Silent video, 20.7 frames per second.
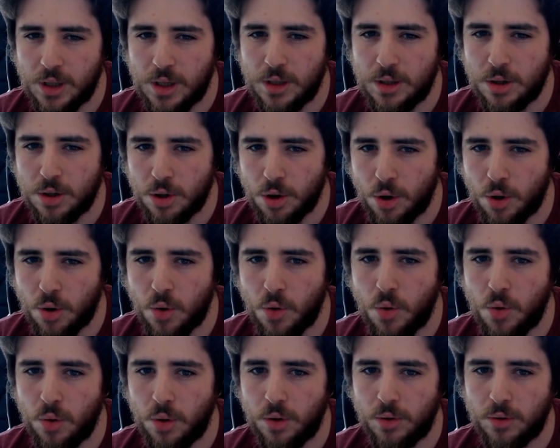
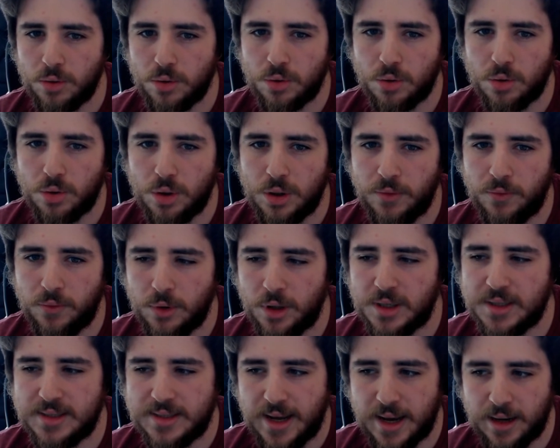know the full
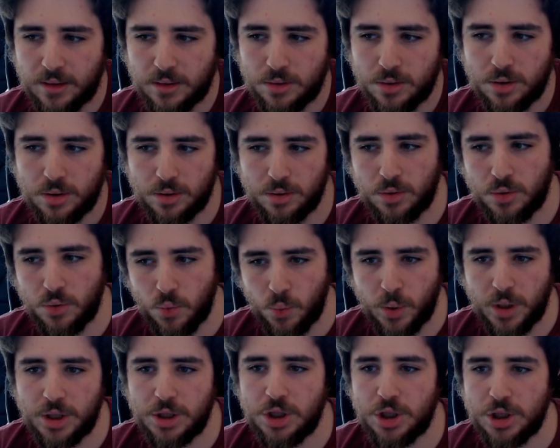extent to
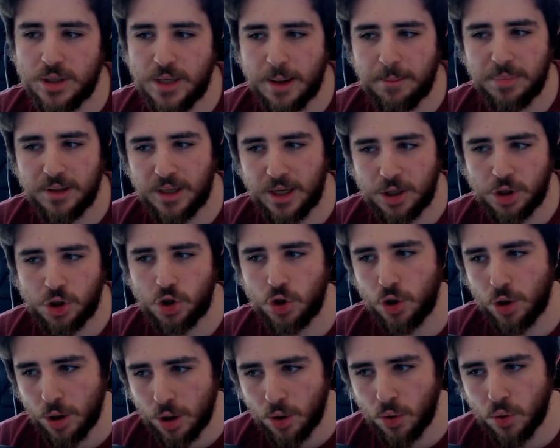which the
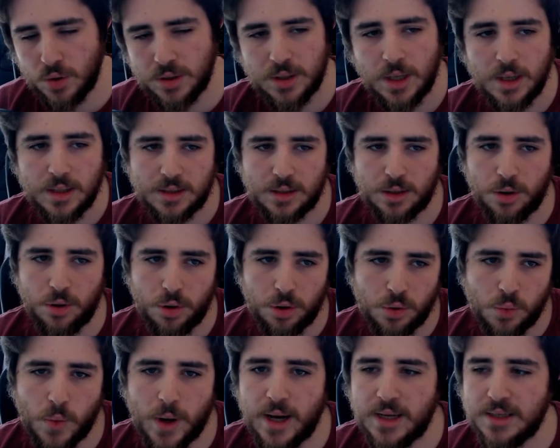application goes,
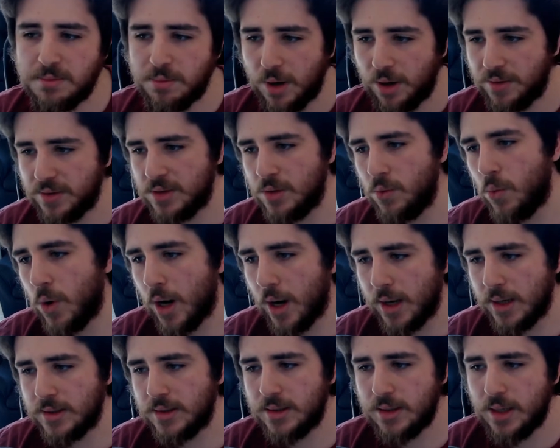security-wise,
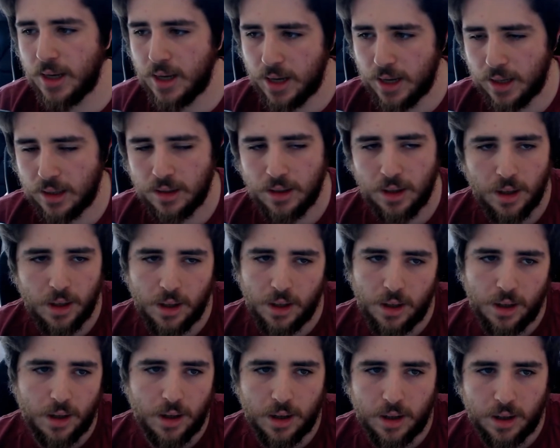privacy-wise, and
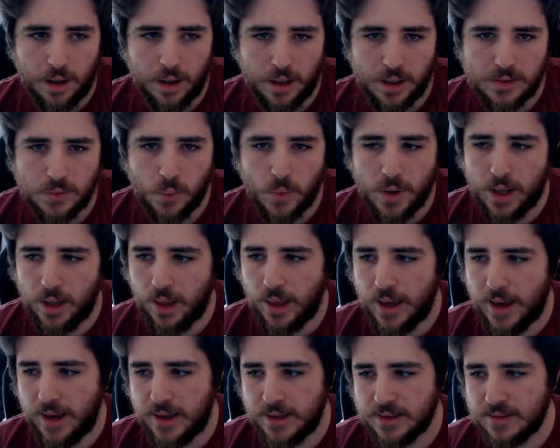as well
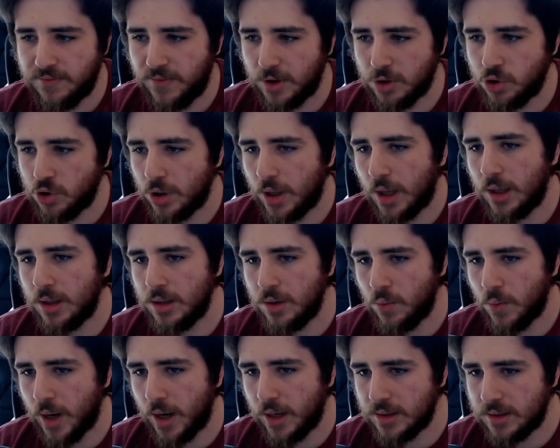as
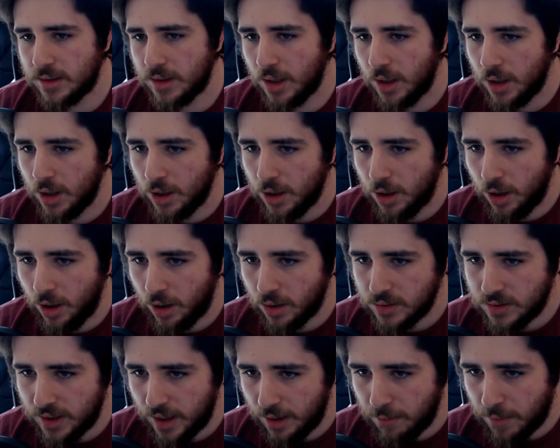functionality-wise.
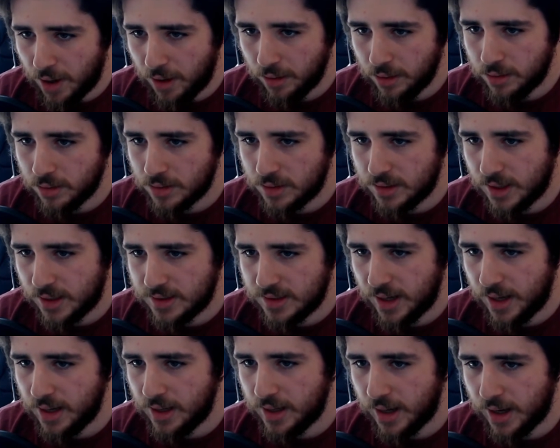Jose Marcos says,
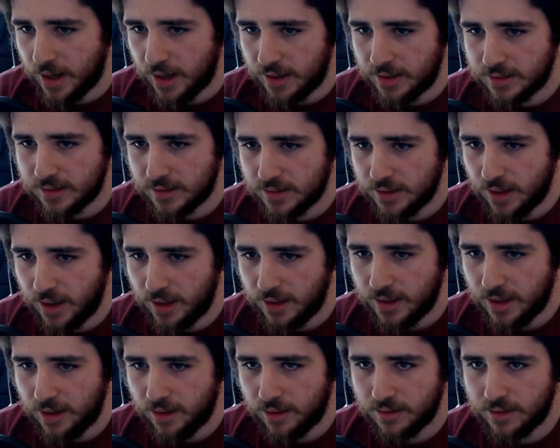"Hey guys, hey
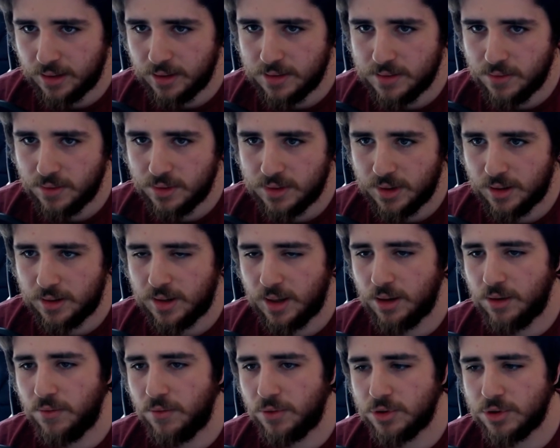there, thank you
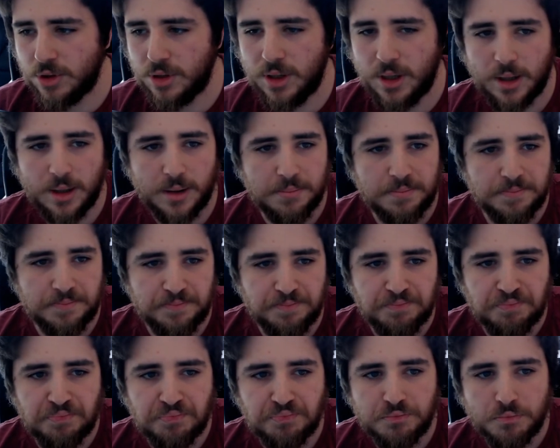for joining."
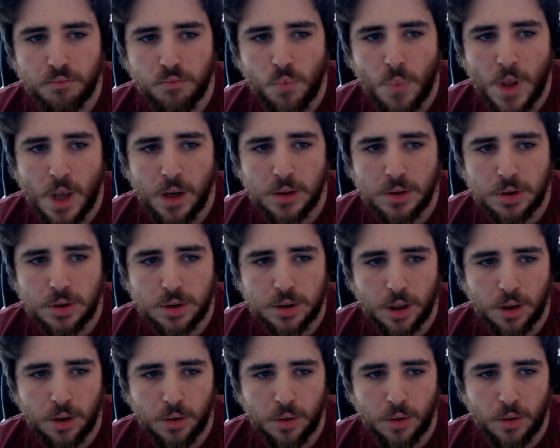
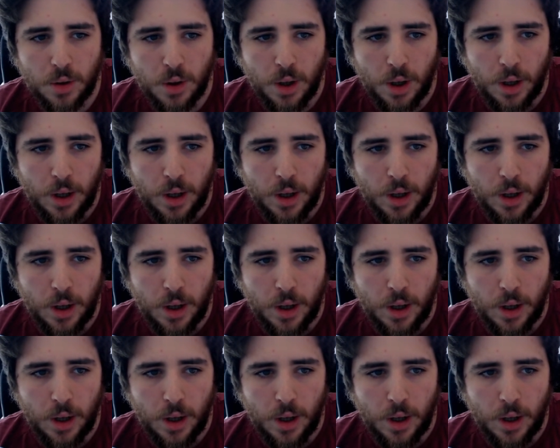So,